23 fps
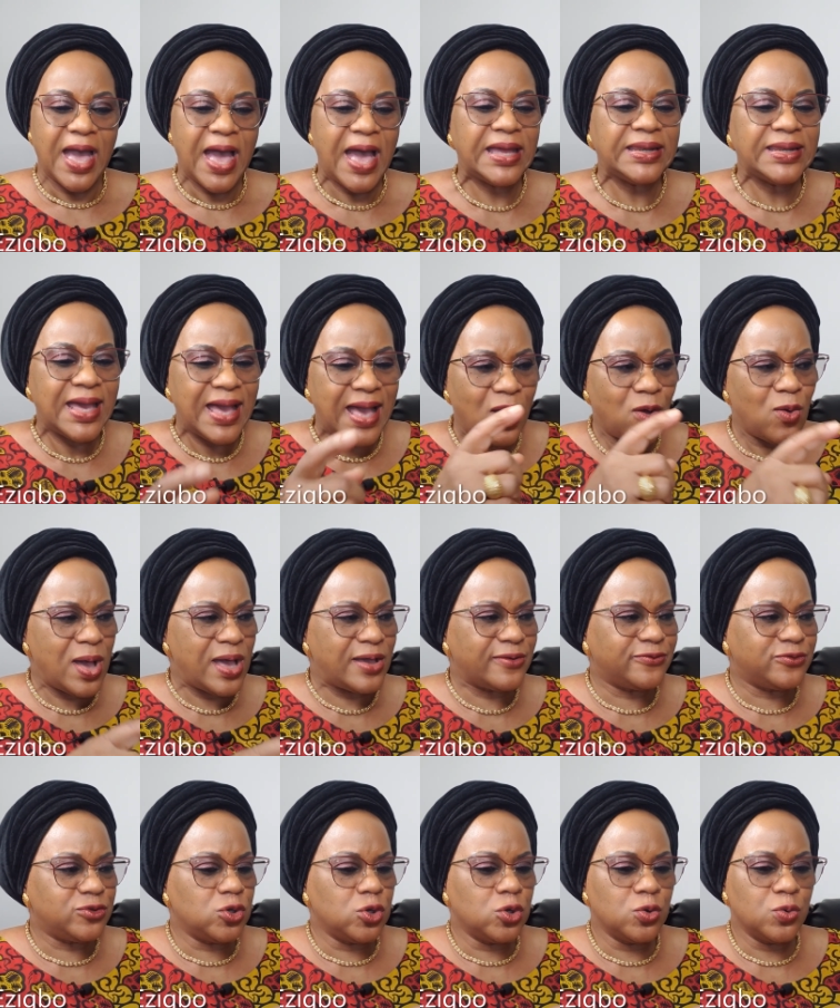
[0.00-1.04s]
And how
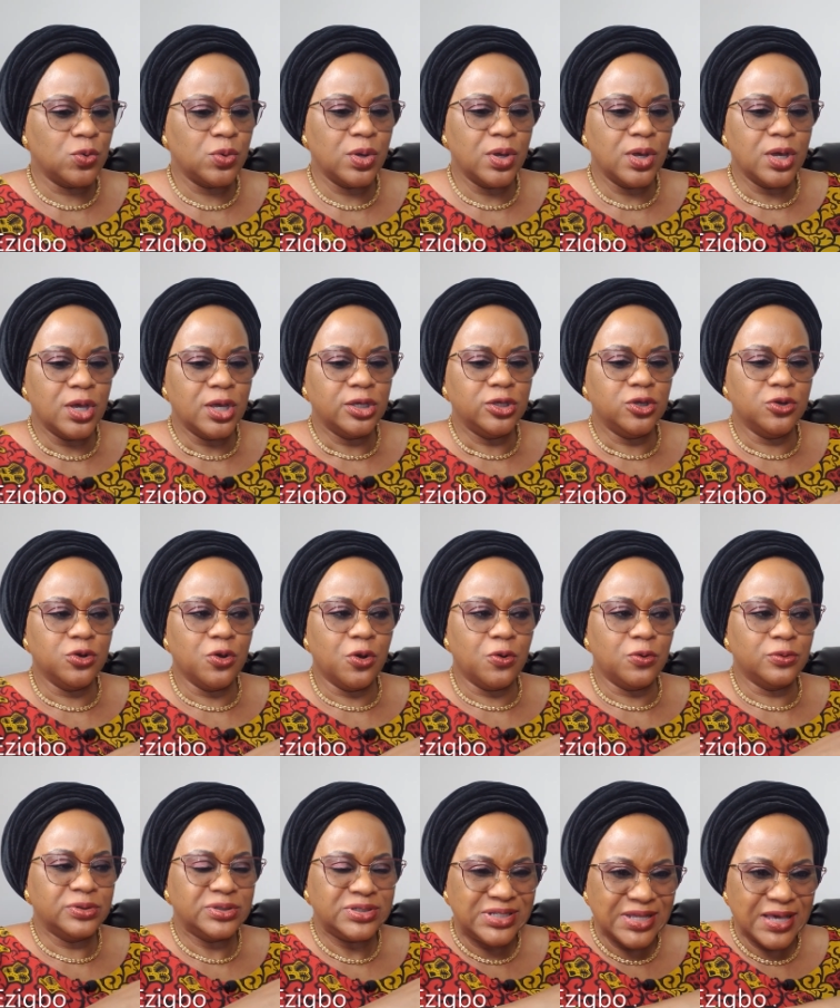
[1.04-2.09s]
have you, you
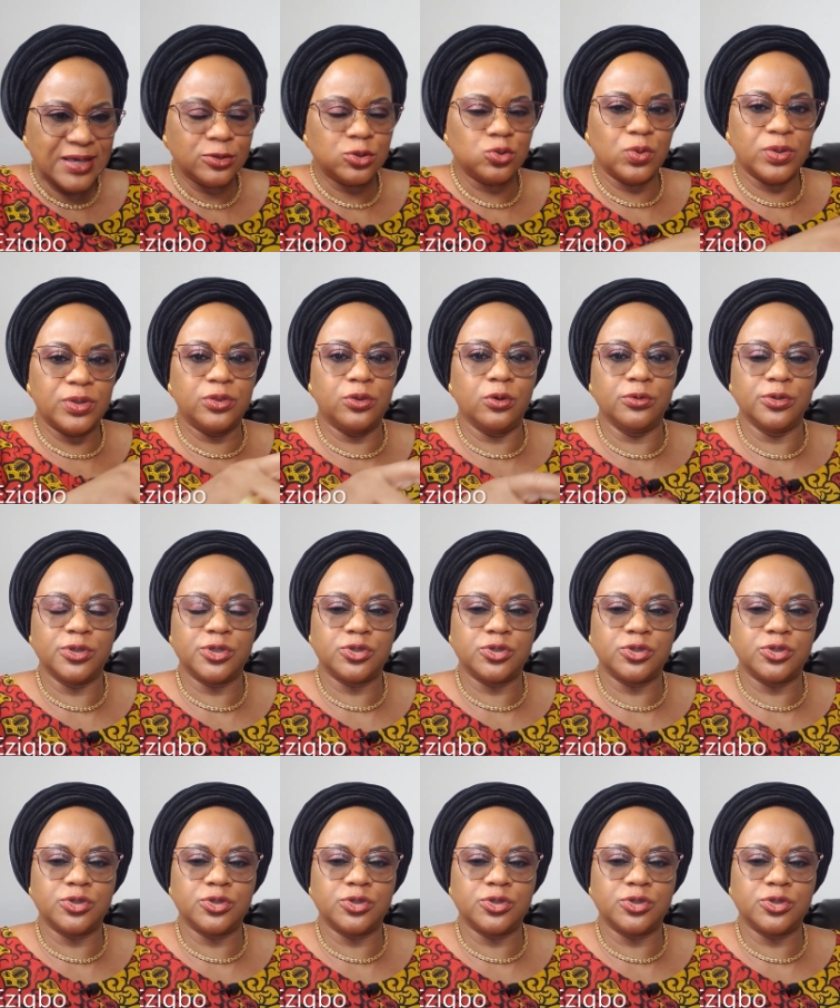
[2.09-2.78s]
know, dealt with those